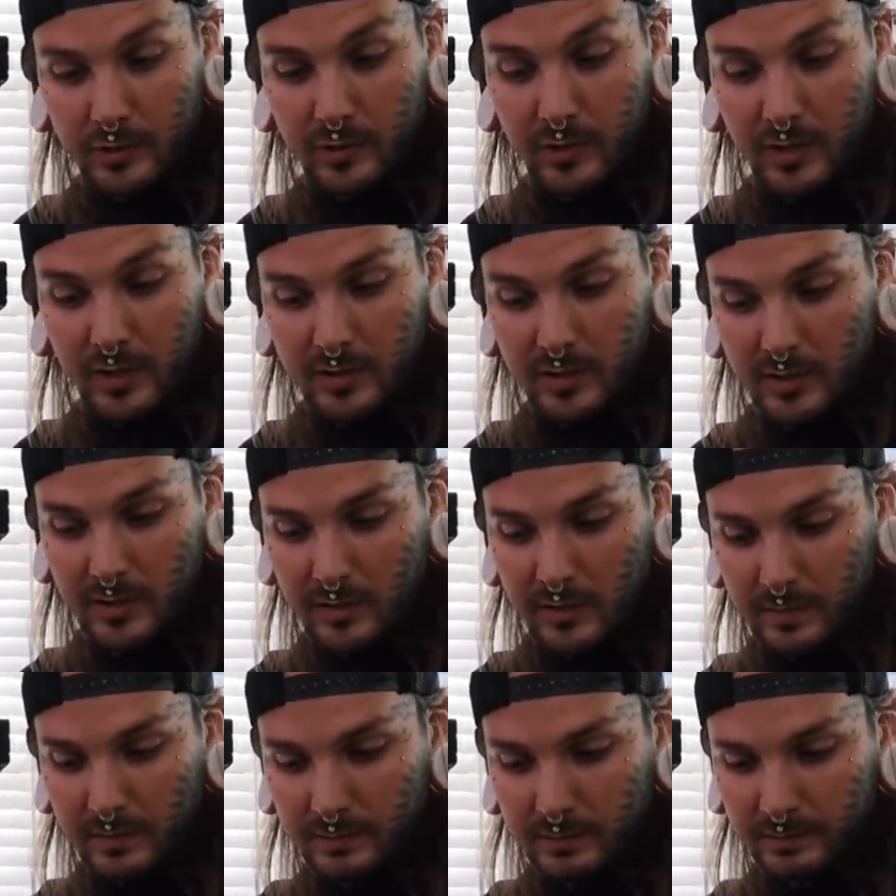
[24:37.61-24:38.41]

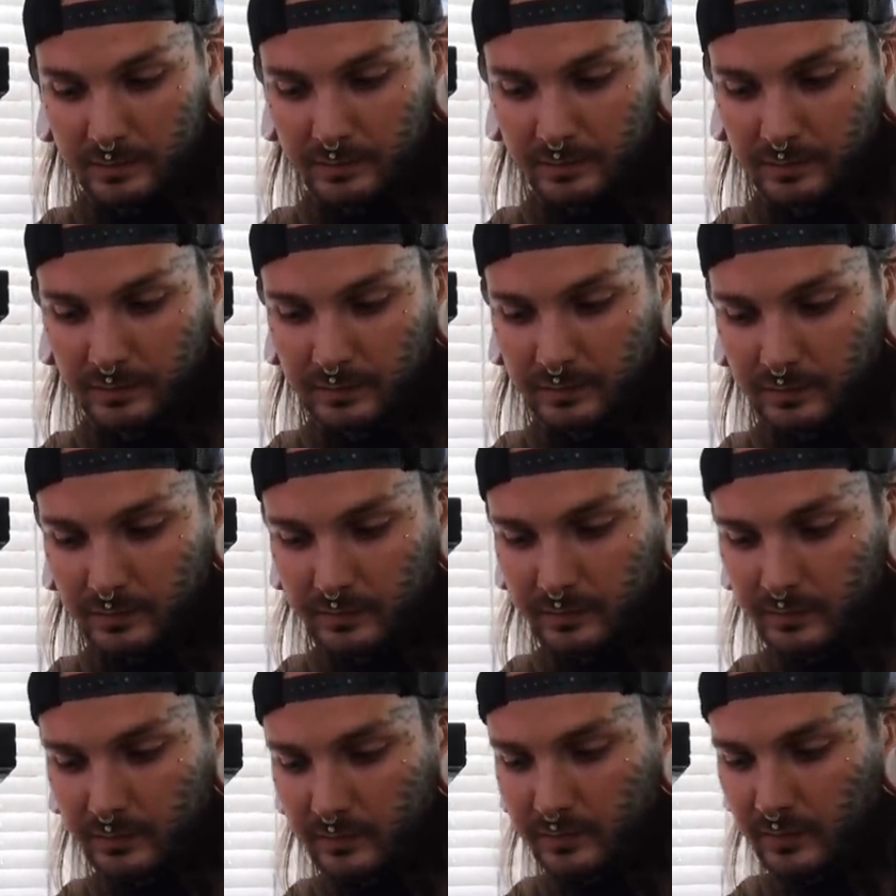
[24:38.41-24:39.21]
trust,
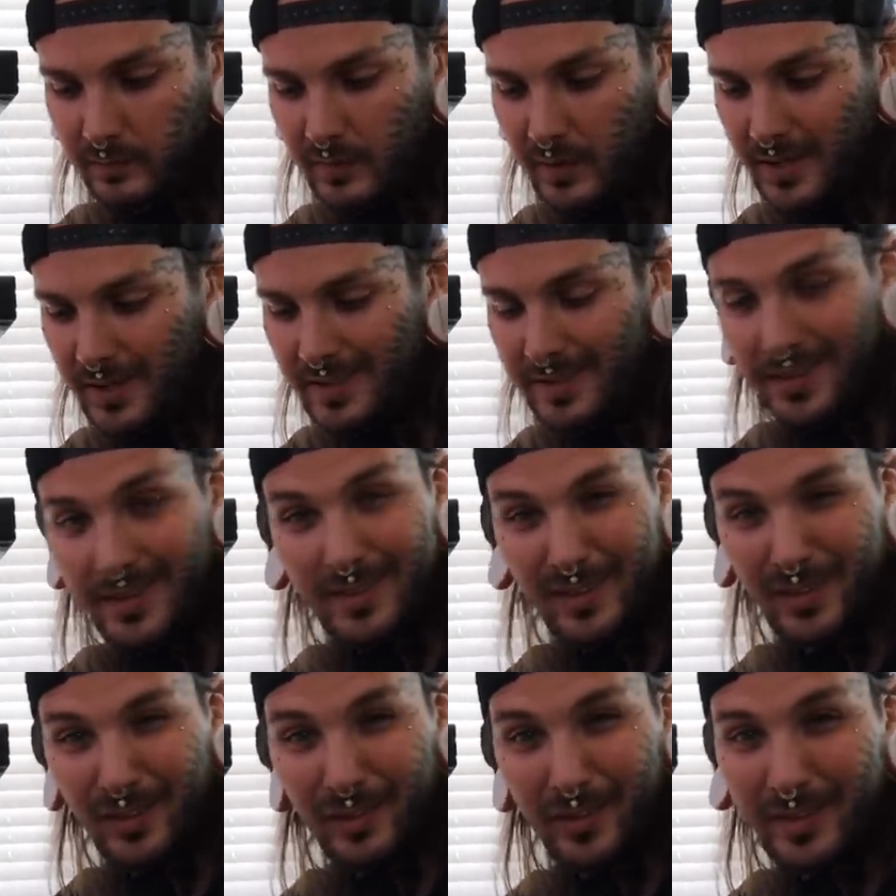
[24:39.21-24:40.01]
and
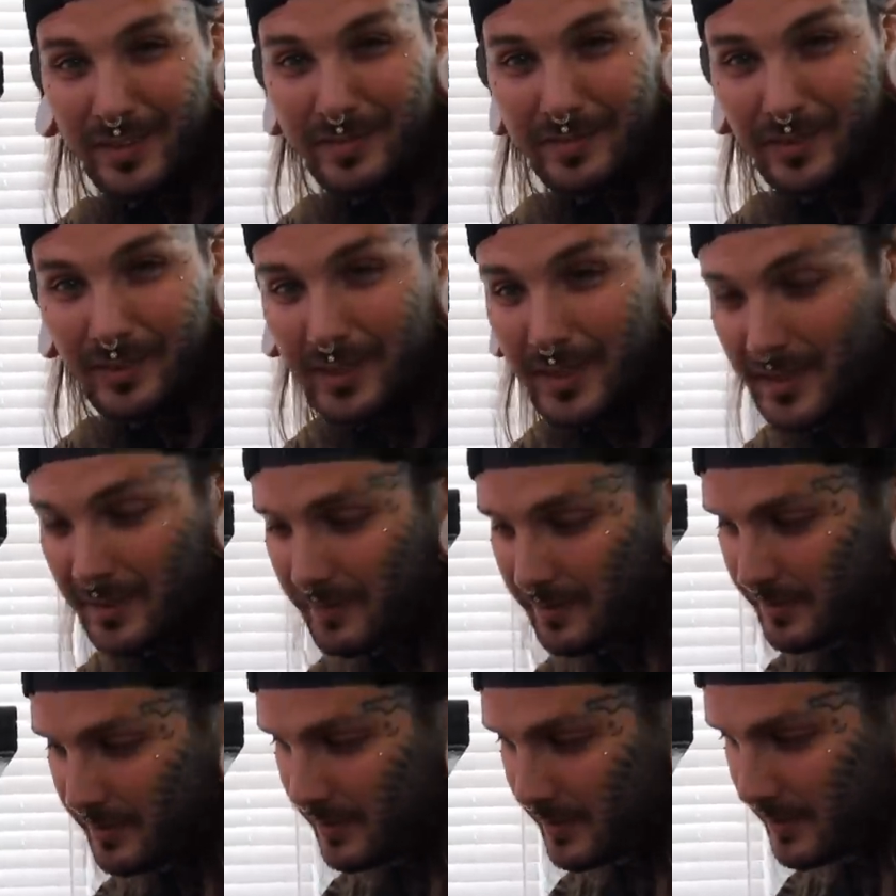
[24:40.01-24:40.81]
then they're great for
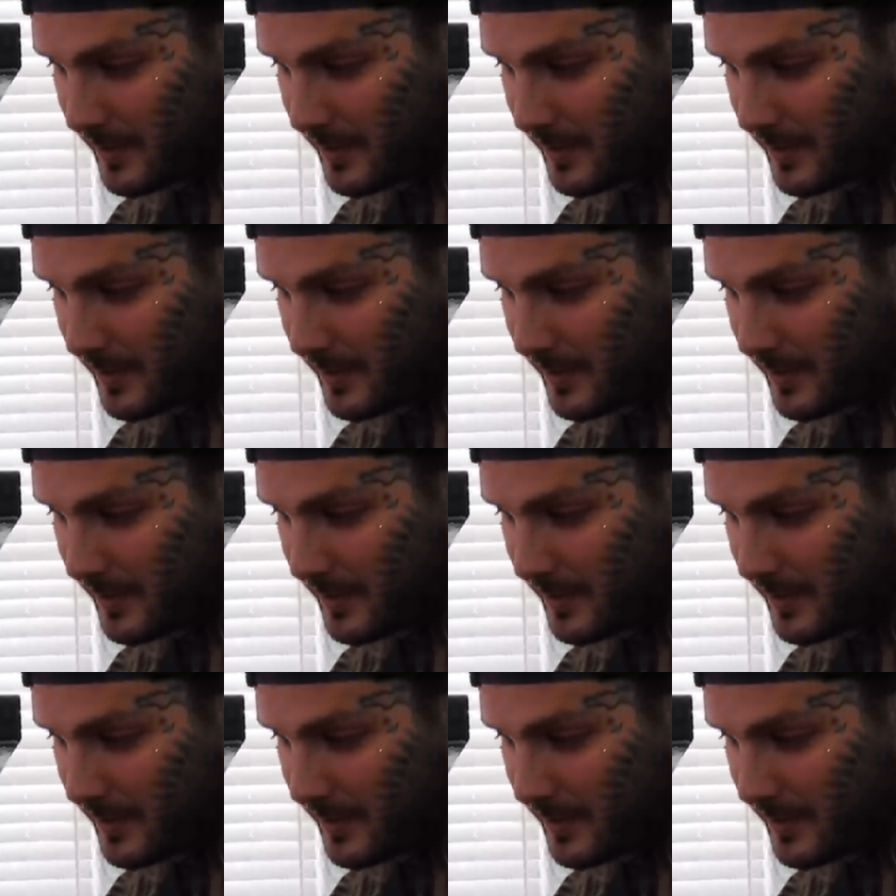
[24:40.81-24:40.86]
life.